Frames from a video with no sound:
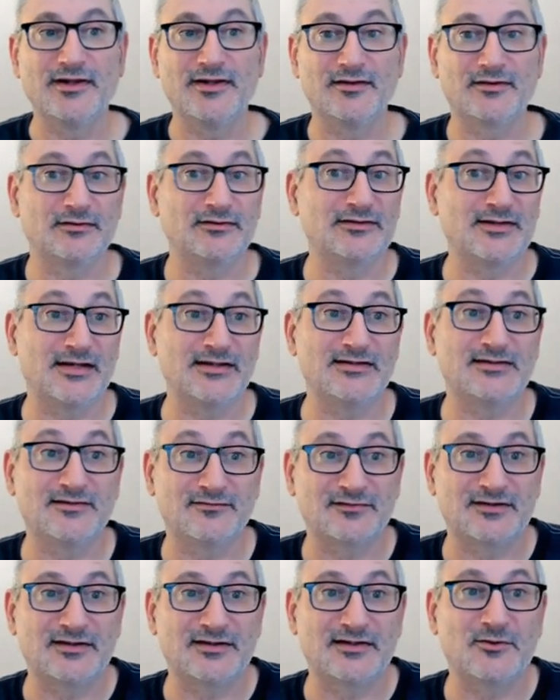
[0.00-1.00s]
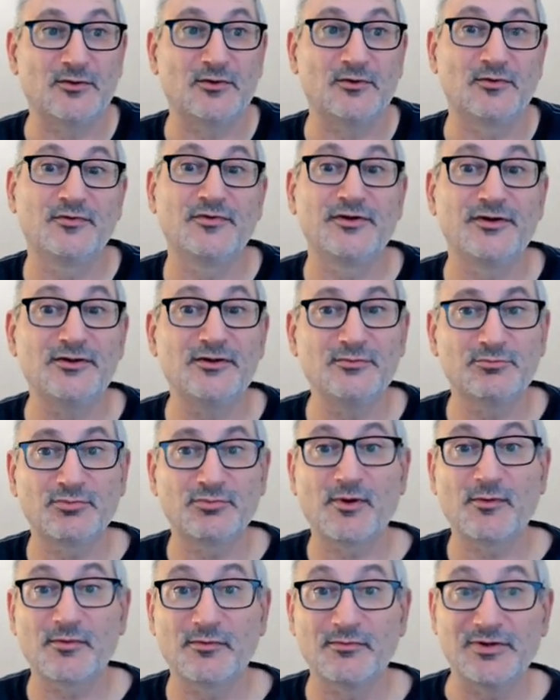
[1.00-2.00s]
native SQL that you
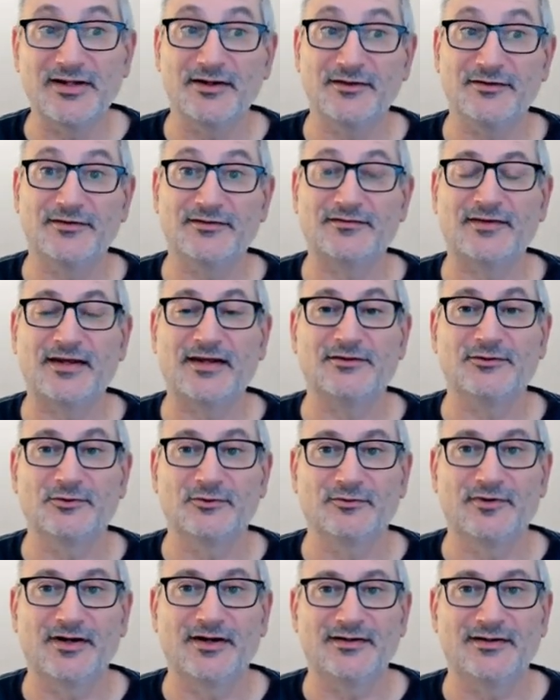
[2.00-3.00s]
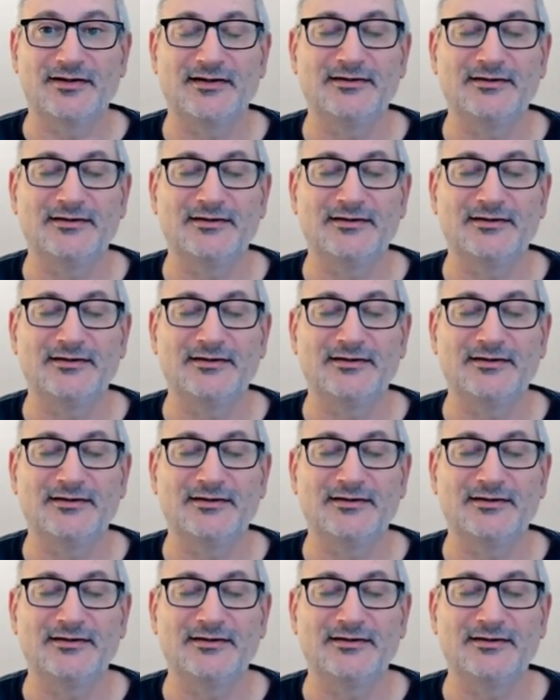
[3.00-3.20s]
probably understand already.